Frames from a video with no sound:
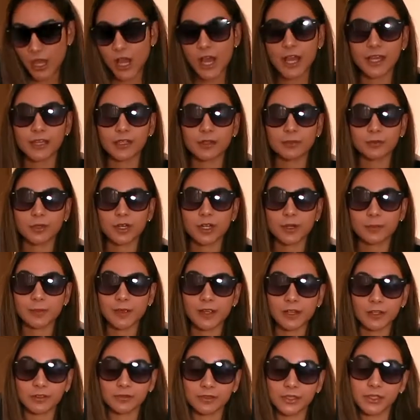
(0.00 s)
I can wear a
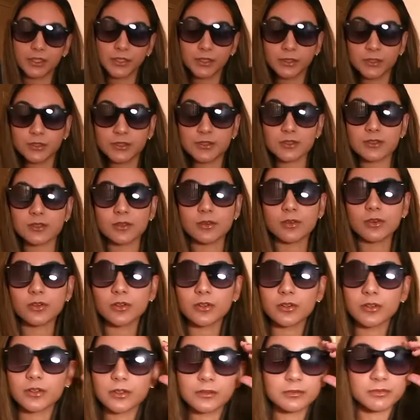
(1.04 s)
pair of heels
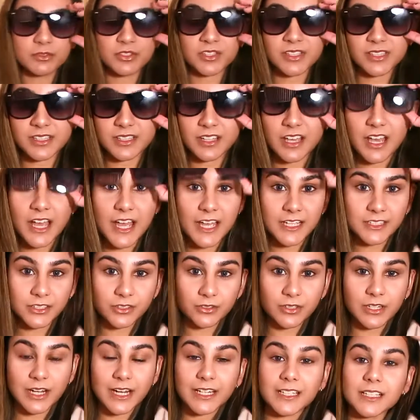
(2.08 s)
or slides
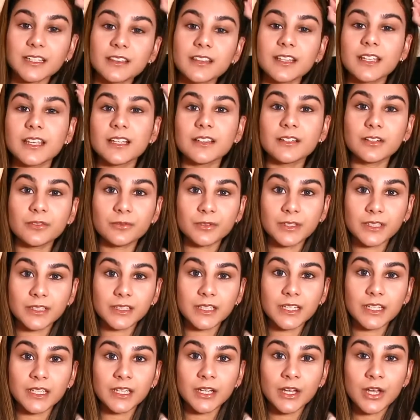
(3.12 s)
or anything
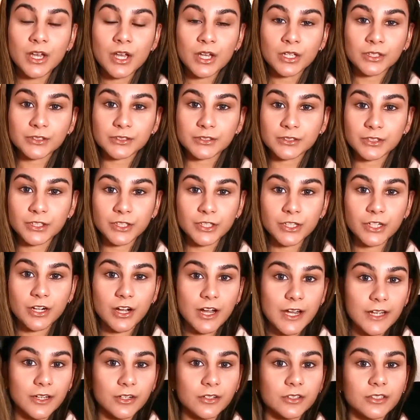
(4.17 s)
really. So
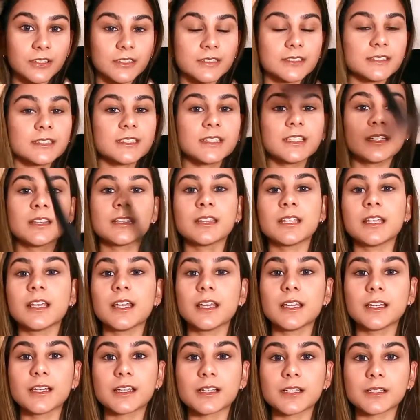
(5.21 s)
I honestly
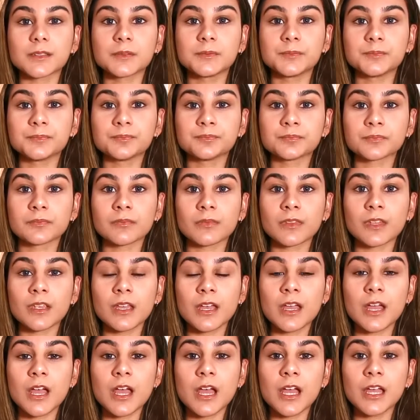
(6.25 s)
think
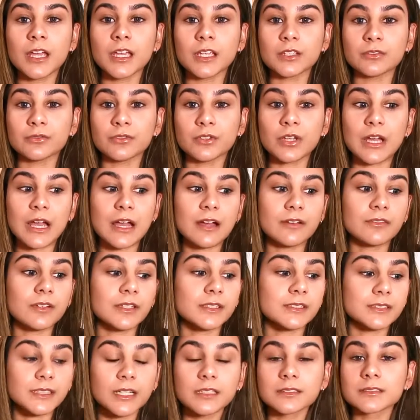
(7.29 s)
if you have
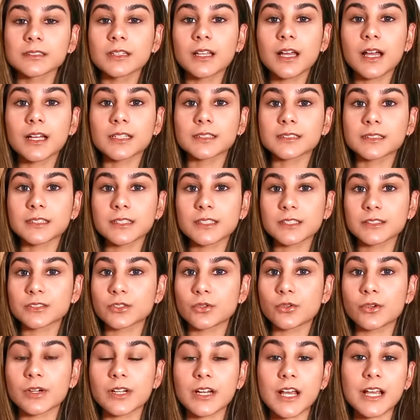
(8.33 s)
sunglasses
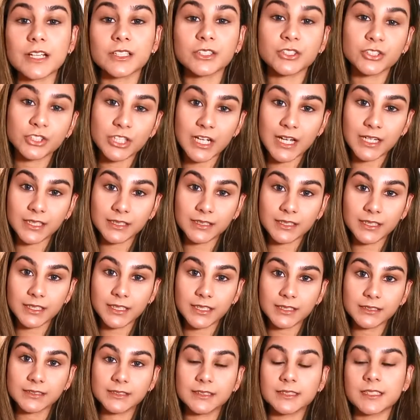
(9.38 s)
or a nice
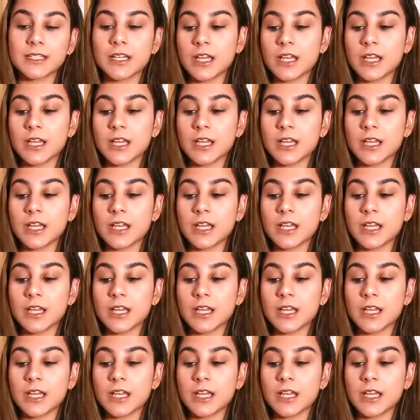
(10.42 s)
jacket